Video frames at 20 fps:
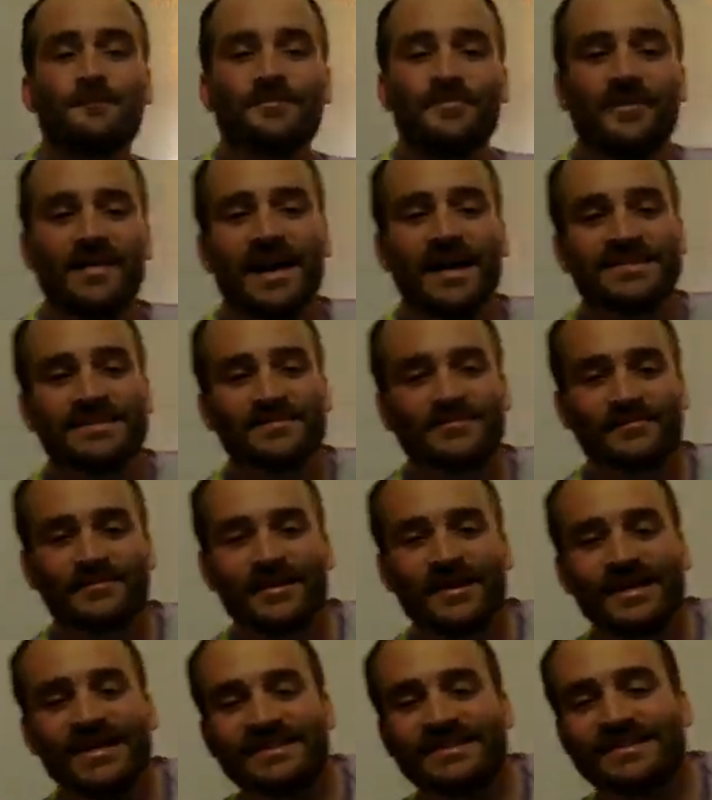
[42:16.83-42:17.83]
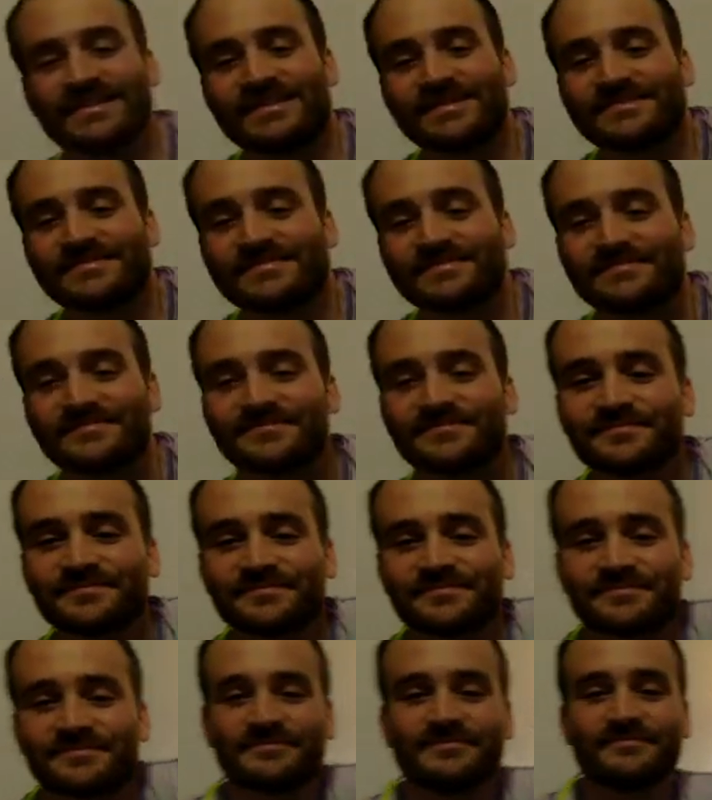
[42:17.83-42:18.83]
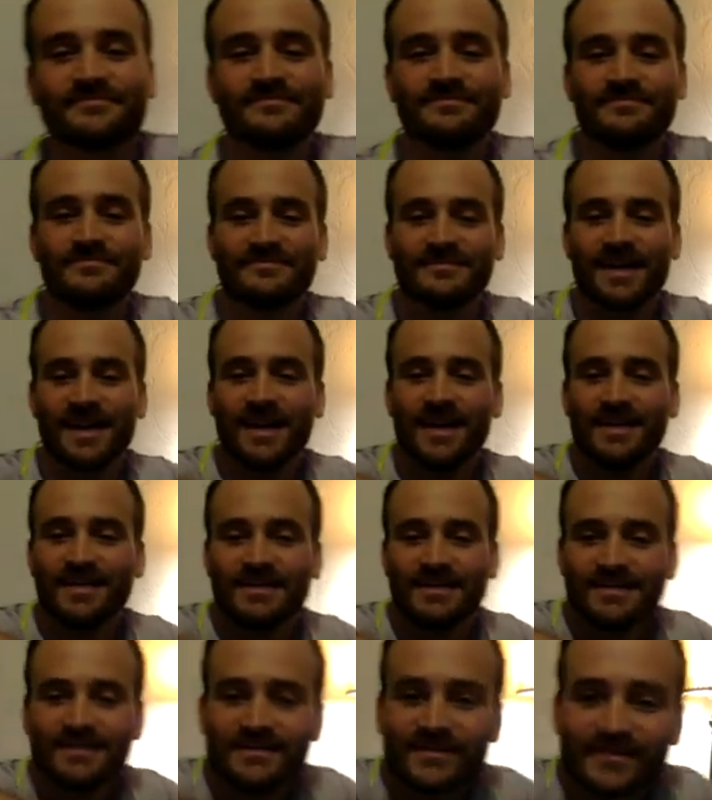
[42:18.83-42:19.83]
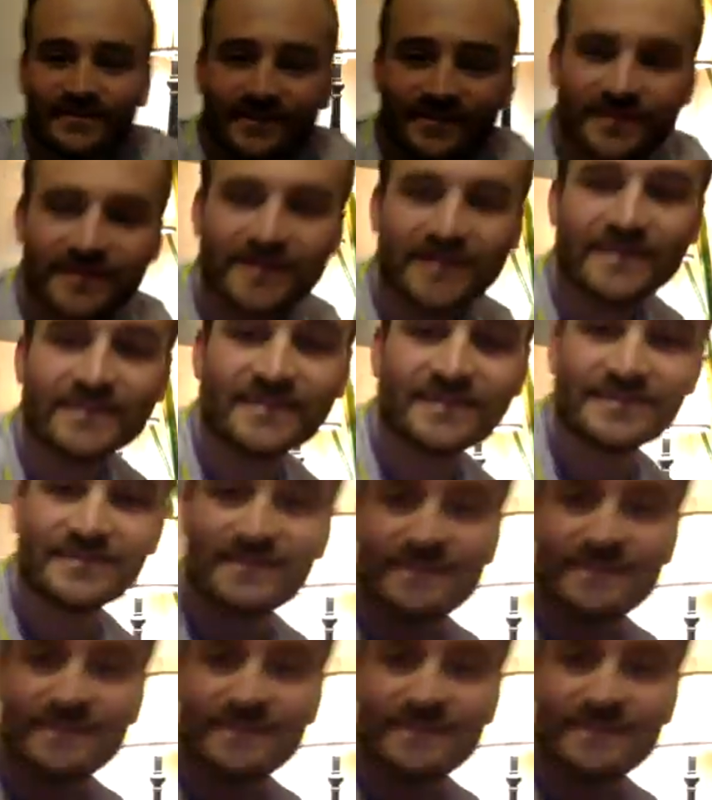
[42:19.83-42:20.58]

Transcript: That's right. That is right.